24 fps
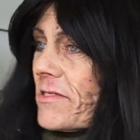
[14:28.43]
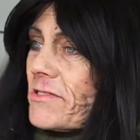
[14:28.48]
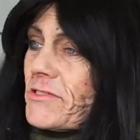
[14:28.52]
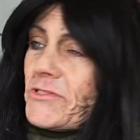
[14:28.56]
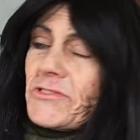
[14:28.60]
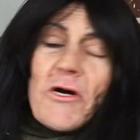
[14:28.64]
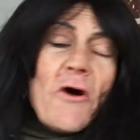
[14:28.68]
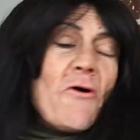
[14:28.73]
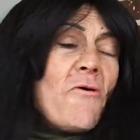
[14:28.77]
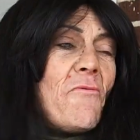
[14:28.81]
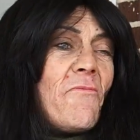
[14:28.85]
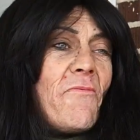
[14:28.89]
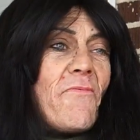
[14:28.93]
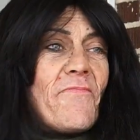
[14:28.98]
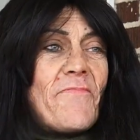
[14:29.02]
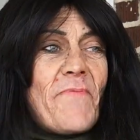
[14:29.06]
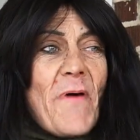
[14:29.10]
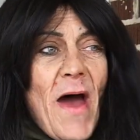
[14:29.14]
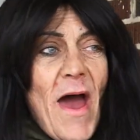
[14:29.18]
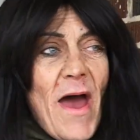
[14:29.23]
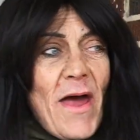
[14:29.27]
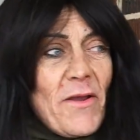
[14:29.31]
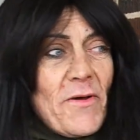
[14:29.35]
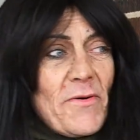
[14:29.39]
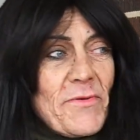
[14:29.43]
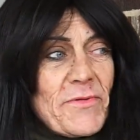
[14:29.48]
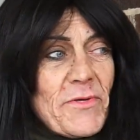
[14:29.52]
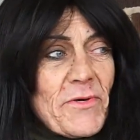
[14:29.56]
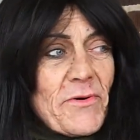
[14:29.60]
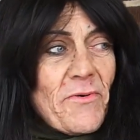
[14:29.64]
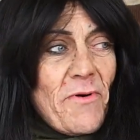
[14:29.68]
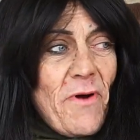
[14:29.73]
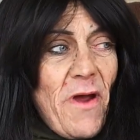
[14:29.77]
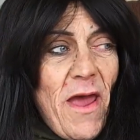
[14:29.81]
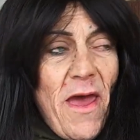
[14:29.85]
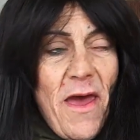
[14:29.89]
don't follow the
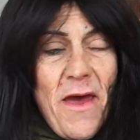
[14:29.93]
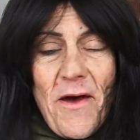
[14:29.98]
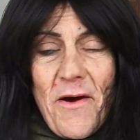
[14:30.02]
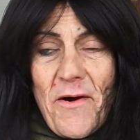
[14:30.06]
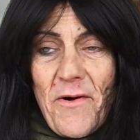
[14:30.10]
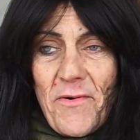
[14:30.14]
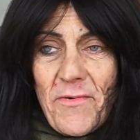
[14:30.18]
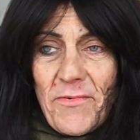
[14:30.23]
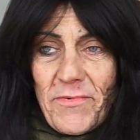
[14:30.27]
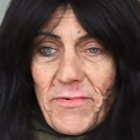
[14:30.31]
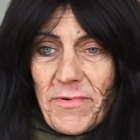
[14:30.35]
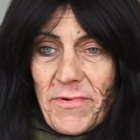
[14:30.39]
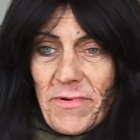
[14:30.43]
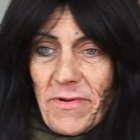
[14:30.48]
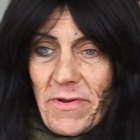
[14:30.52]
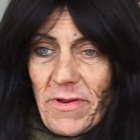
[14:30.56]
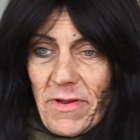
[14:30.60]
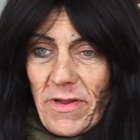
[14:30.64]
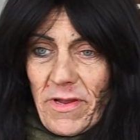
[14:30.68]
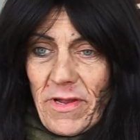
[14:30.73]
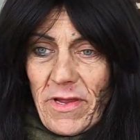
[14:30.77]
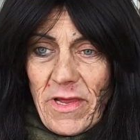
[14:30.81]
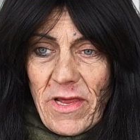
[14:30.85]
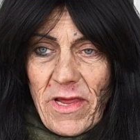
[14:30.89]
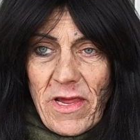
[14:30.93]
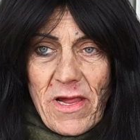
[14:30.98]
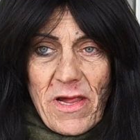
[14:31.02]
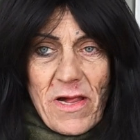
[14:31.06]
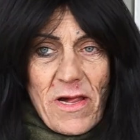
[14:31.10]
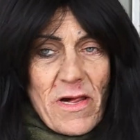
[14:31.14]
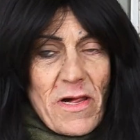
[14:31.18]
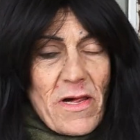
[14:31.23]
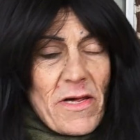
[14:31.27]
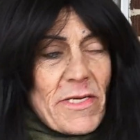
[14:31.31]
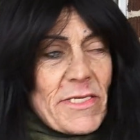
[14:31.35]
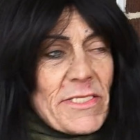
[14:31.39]
crowd.
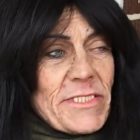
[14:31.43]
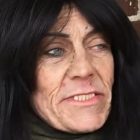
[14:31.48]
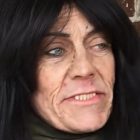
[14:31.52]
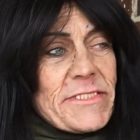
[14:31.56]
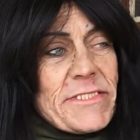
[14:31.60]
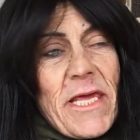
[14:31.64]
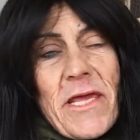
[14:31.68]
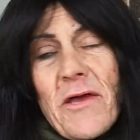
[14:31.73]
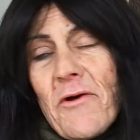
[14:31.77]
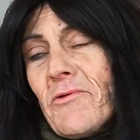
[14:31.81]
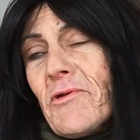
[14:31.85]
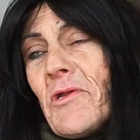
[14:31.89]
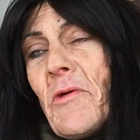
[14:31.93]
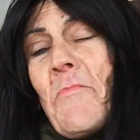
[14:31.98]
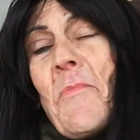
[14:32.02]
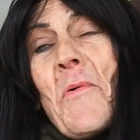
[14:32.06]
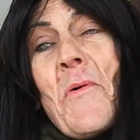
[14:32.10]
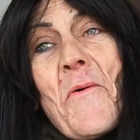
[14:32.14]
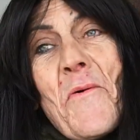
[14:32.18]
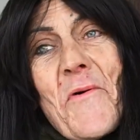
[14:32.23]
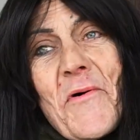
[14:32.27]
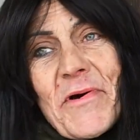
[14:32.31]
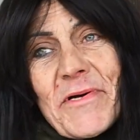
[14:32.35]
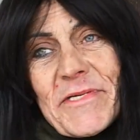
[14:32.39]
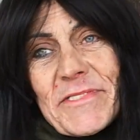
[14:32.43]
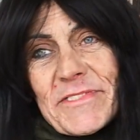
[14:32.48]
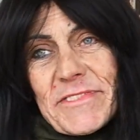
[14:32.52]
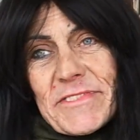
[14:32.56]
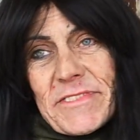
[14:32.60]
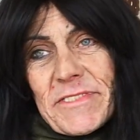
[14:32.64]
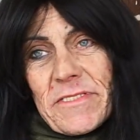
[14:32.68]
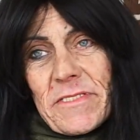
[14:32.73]
Stay on the porch.